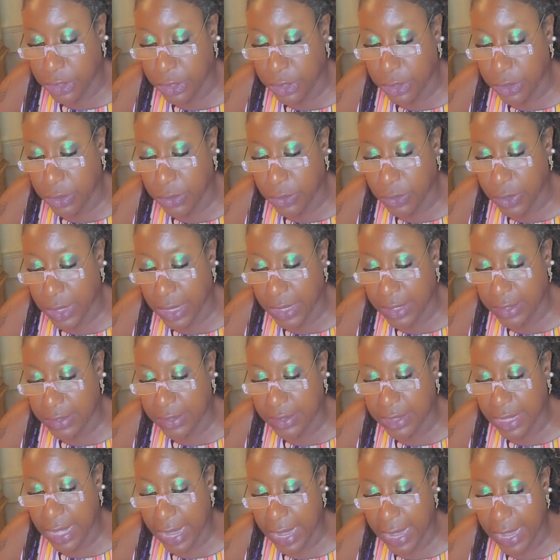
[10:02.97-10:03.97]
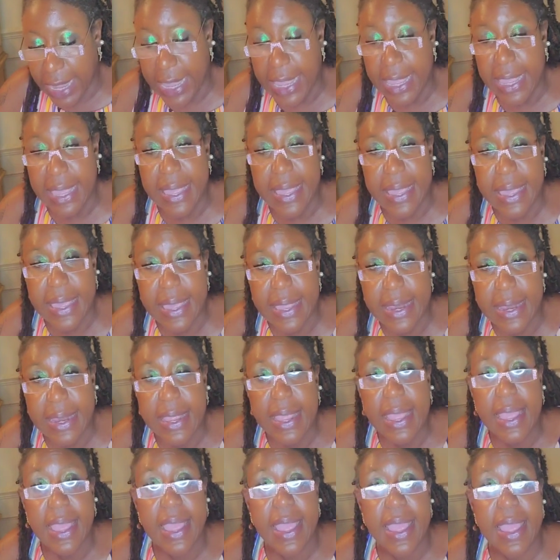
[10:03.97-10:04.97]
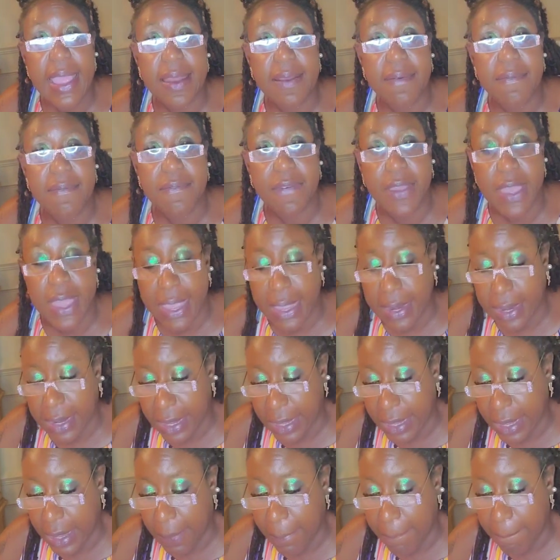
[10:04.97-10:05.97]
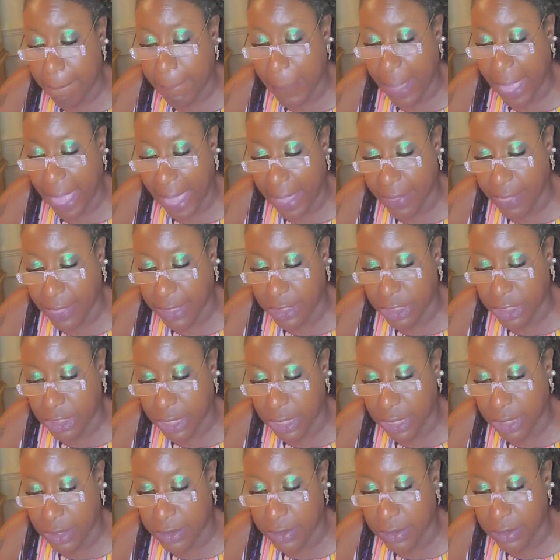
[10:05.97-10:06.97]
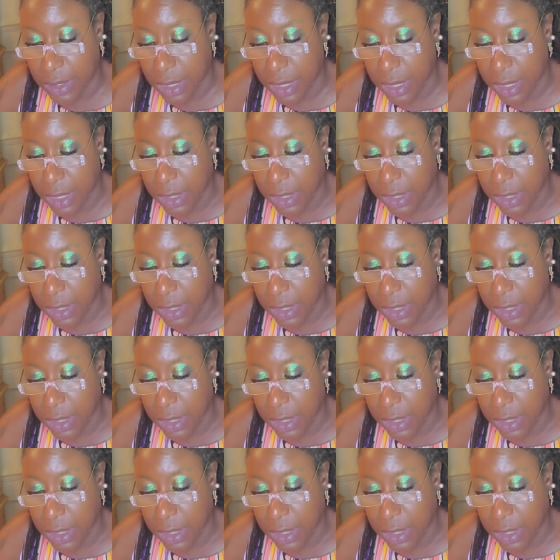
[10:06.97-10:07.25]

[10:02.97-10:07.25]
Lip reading: do is they eat invading pathogens.